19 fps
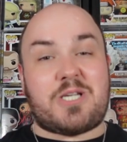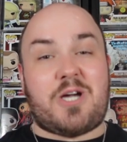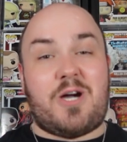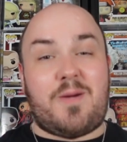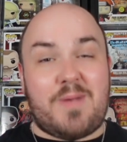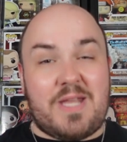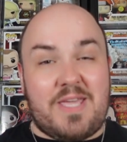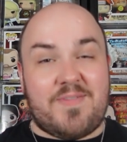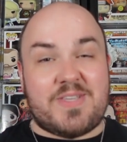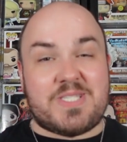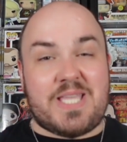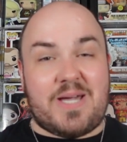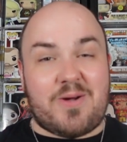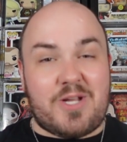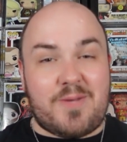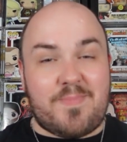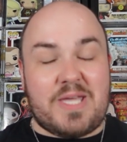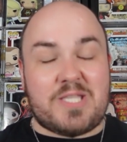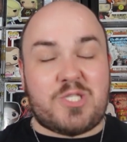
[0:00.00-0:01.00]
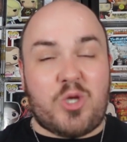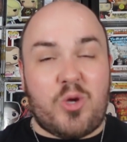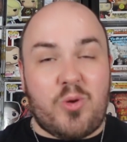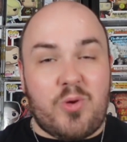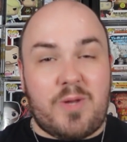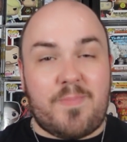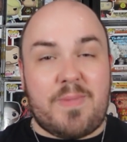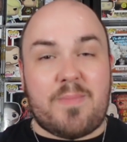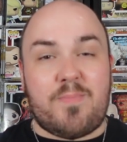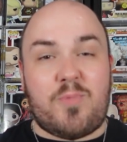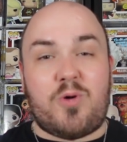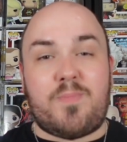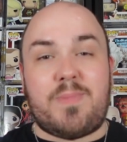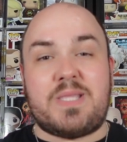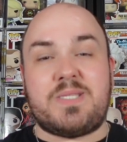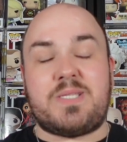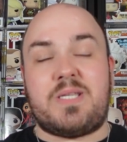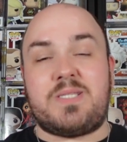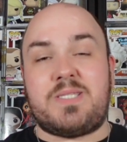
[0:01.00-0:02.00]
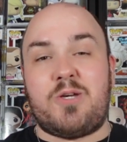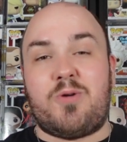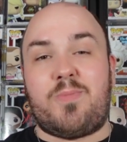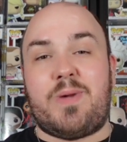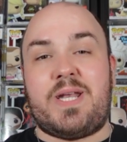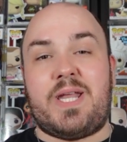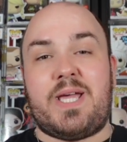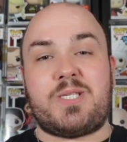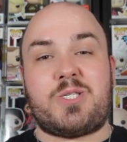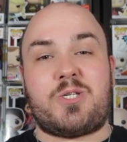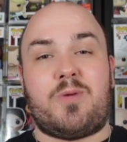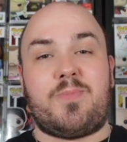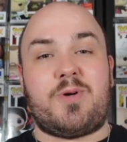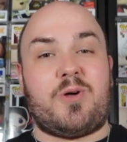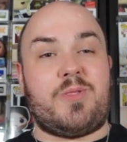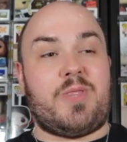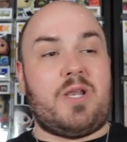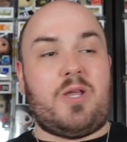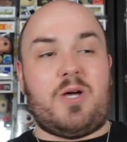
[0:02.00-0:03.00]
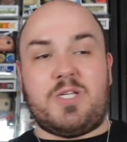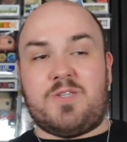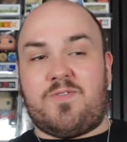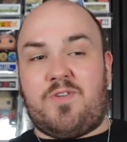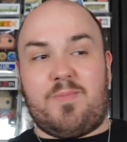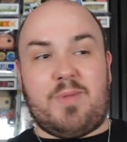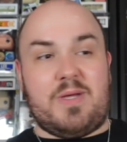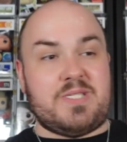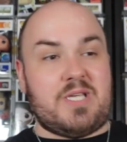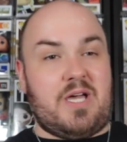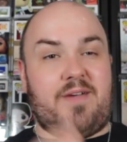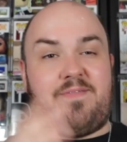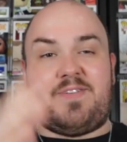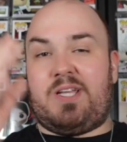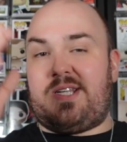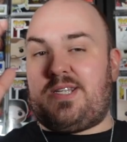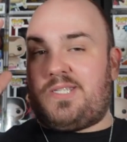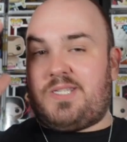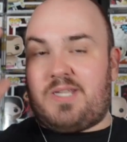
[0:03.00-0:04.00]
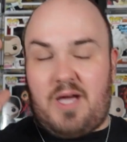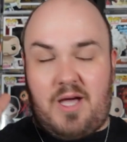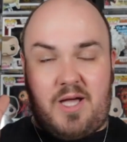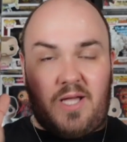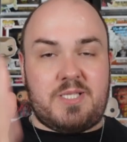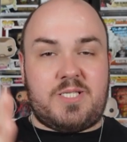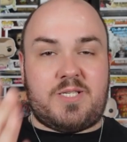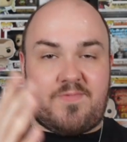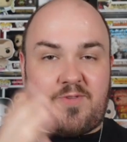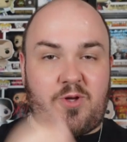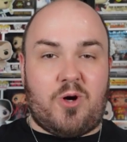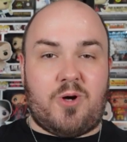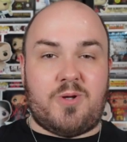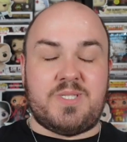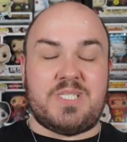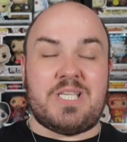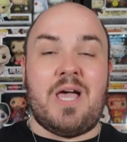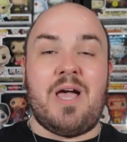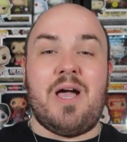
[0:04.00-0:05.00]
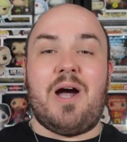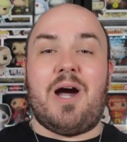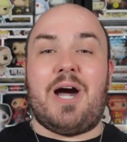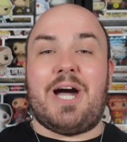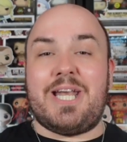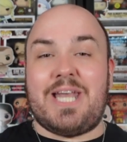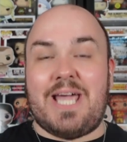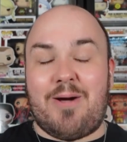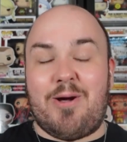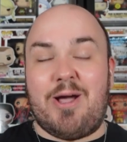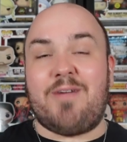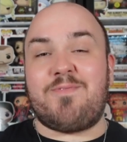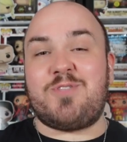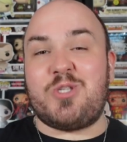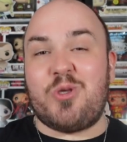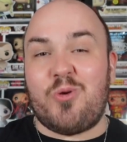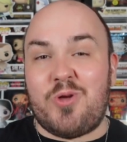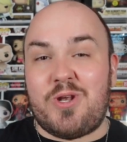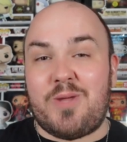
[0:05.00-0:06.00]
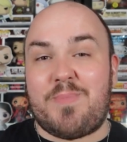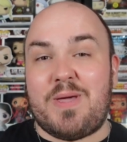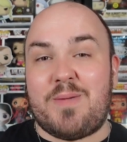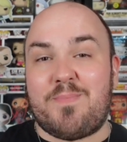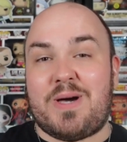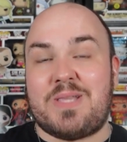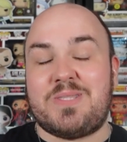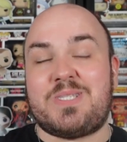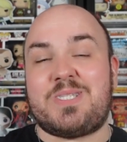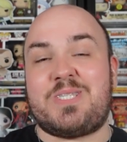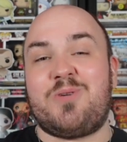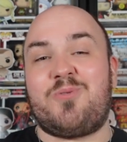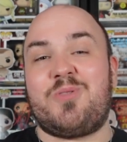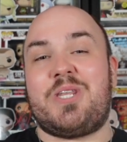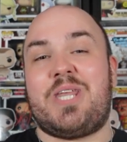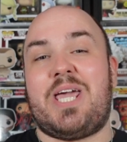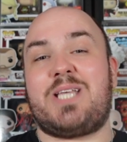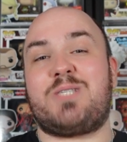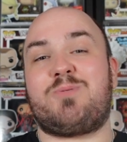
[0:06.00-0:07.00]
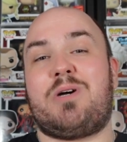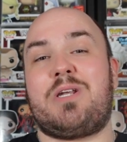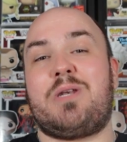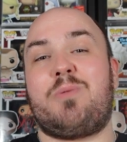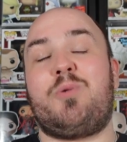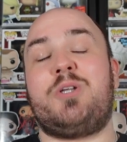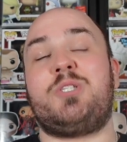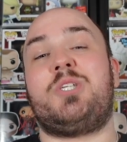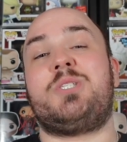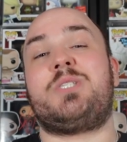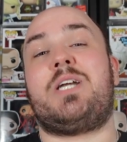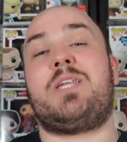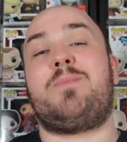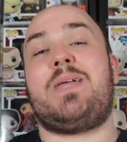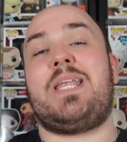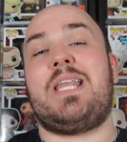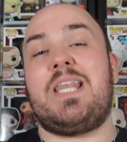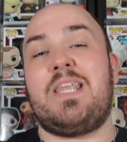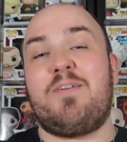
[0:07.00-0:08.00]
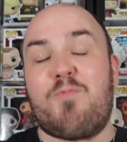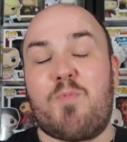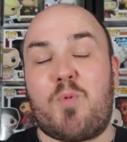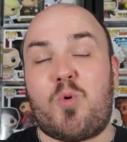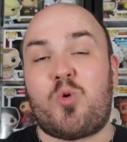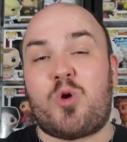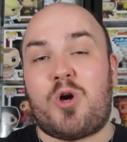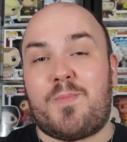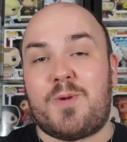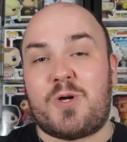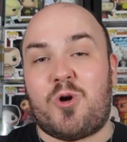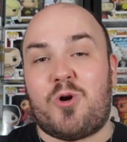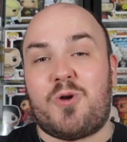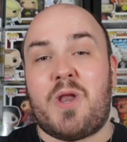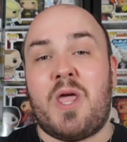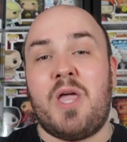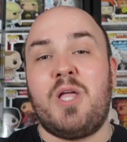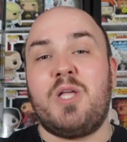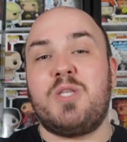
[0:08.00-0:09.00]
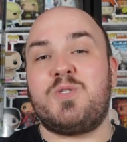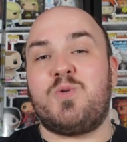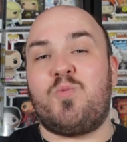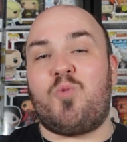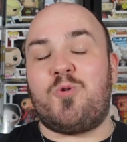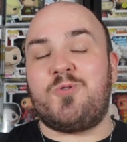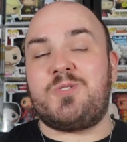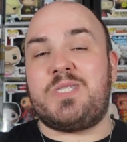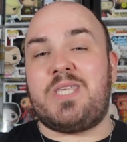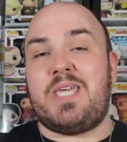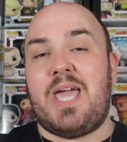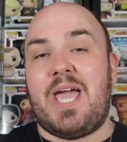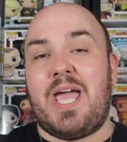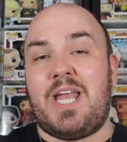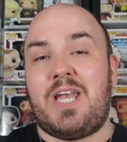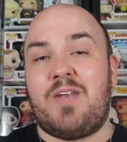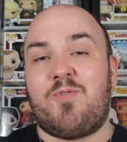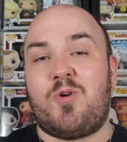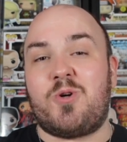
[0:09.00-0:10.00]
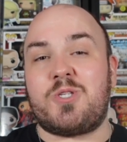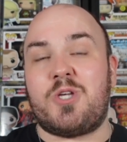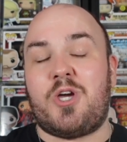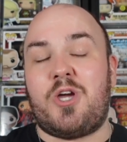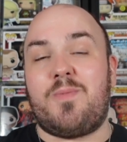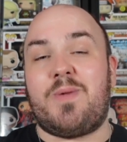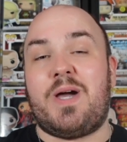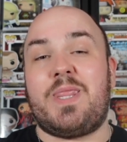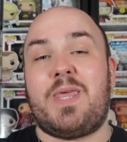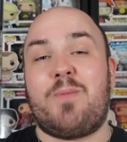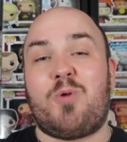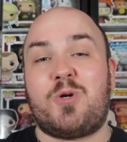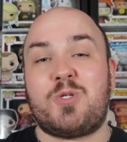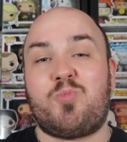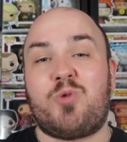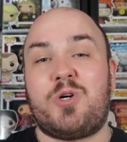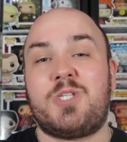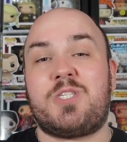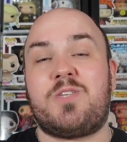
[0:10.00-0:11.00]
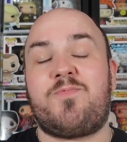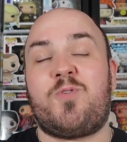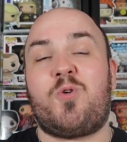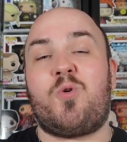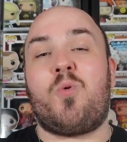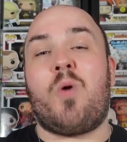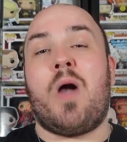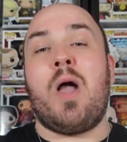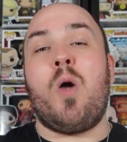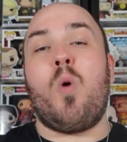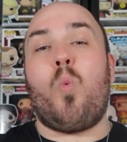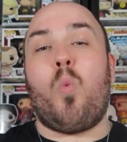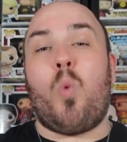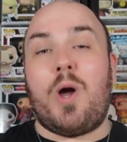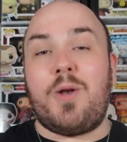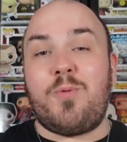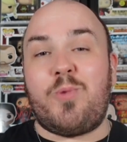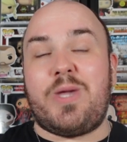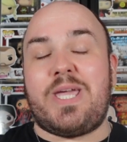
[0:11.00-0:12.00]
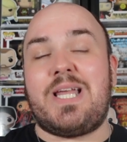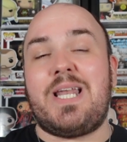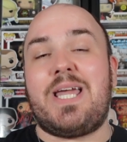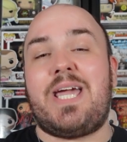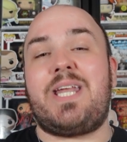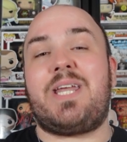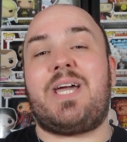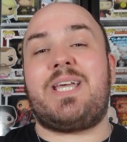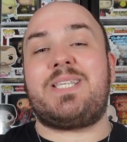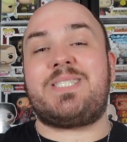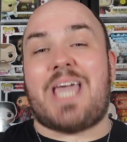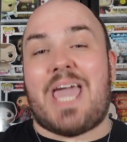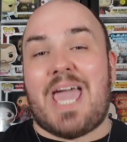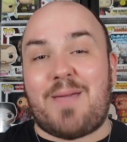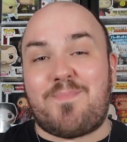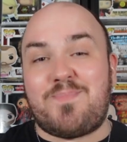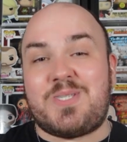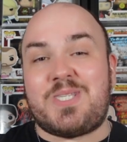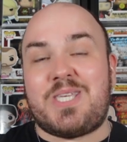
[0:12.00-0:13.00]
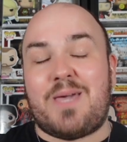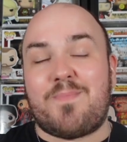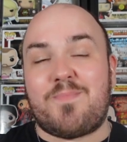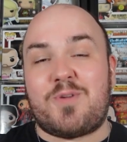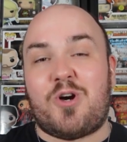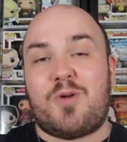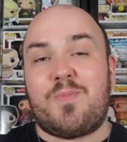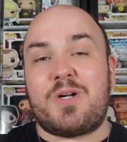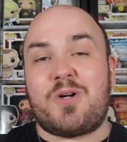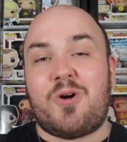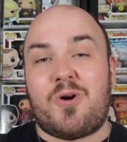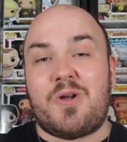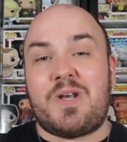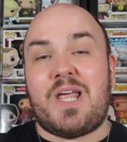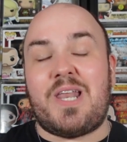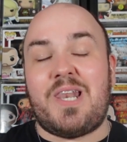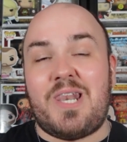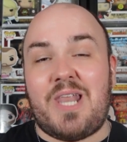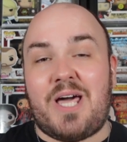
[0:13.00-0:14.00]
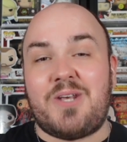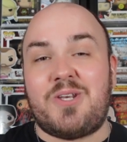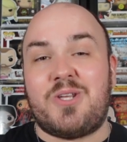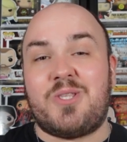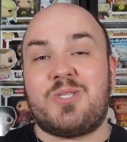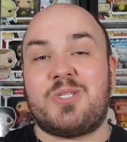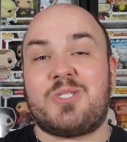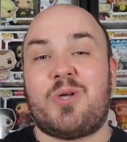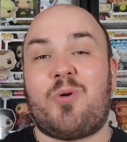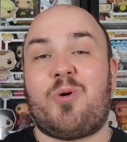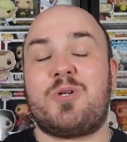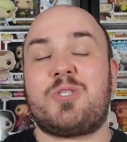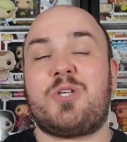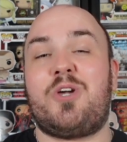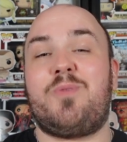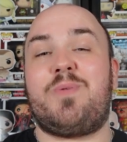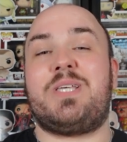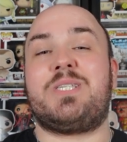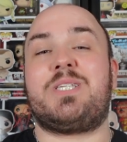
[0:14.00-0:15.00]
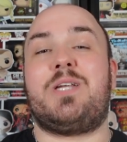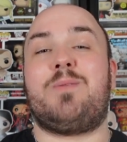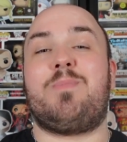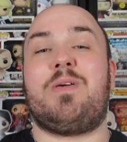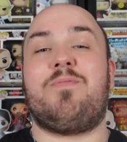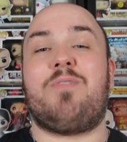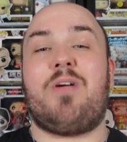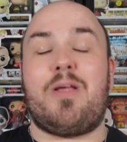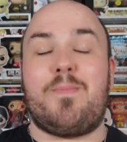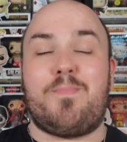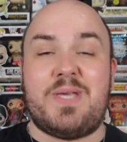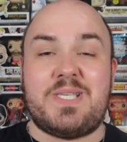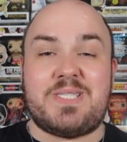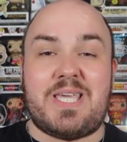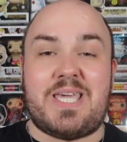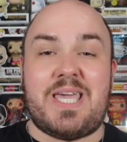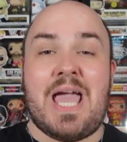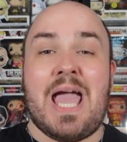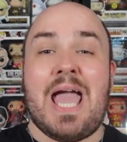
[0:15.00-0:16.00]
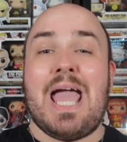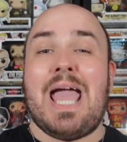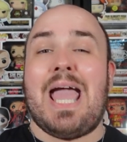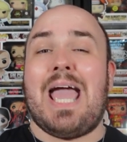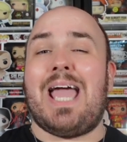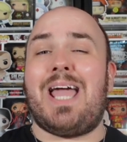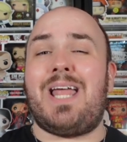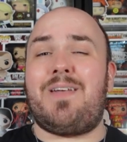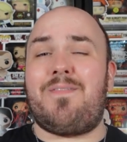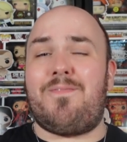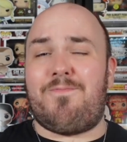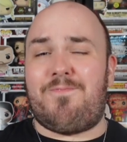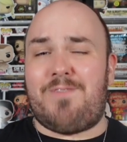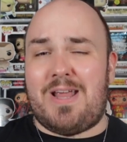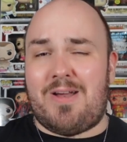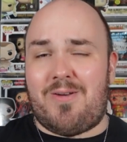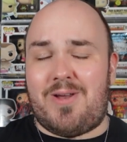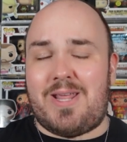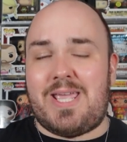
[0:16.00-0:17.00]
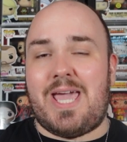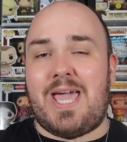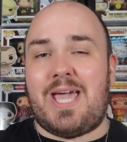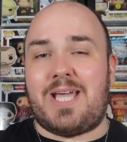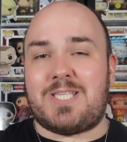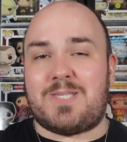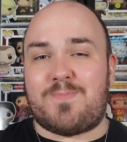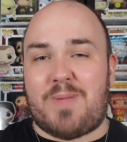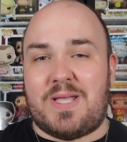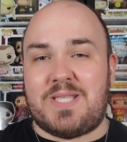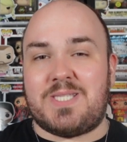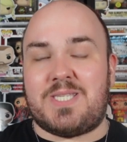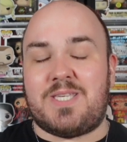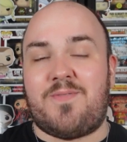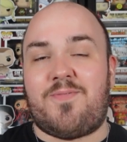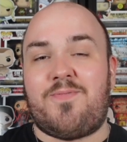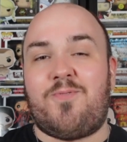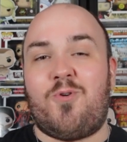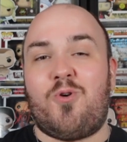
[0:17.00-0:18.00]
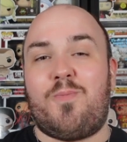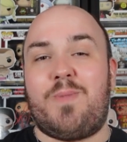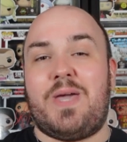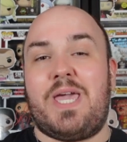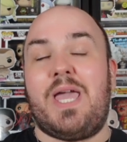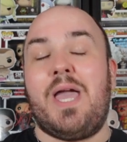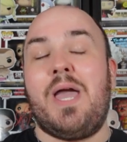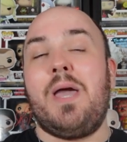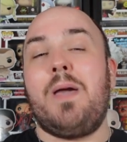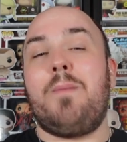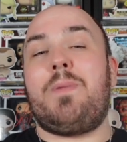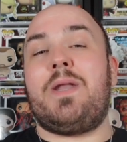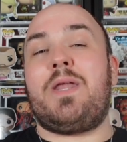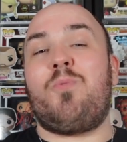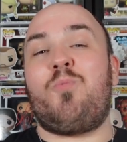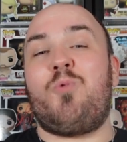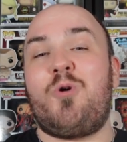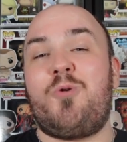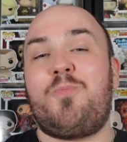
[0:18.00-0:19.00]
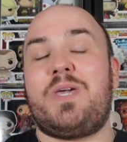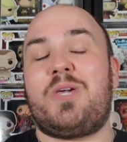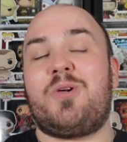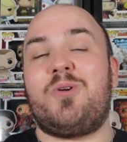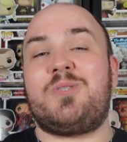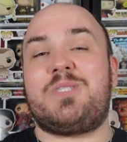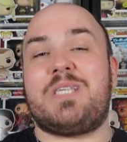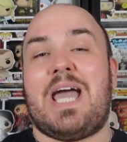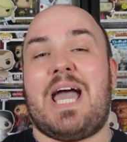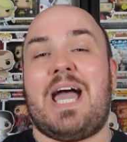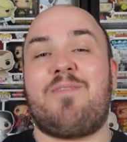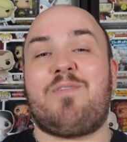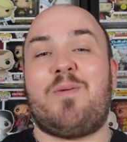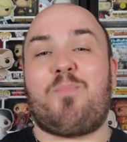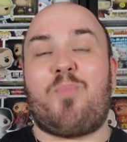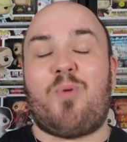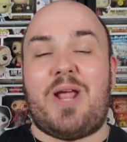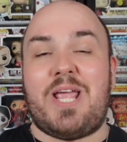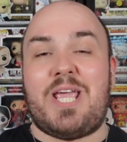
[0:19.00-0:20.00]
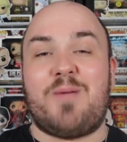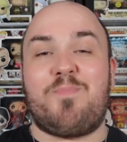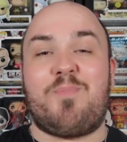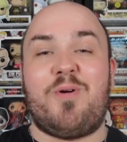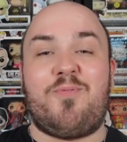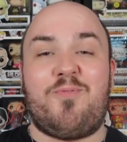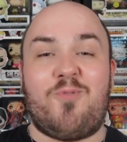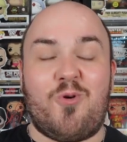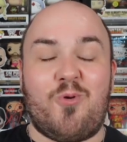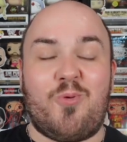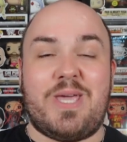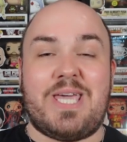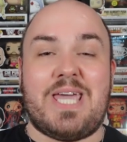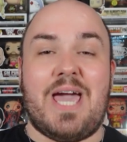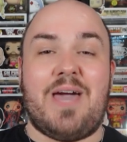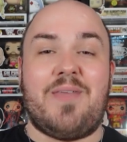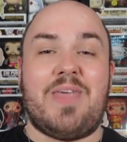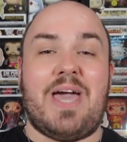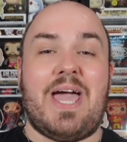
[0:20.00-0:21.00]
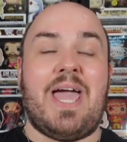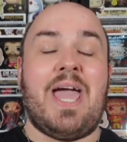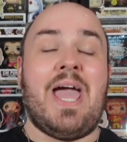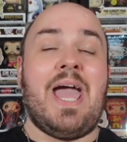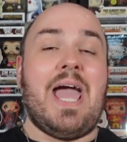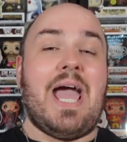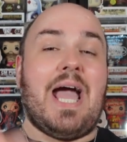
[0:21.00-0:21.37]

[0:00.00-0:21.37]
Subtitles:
I can't believe it's now going to be 2 and a bit more months until my next Comic Con. The last few months I've done tons of cons. I now have 2 and a bit months till the next one, which is going to be Liverpool Comic Con towards the end of October, and then what's worst of all, 1 week later is MCM Comic Con London. So October is going to be very busy and very expensive for me, but it will be good to have a break before we get there.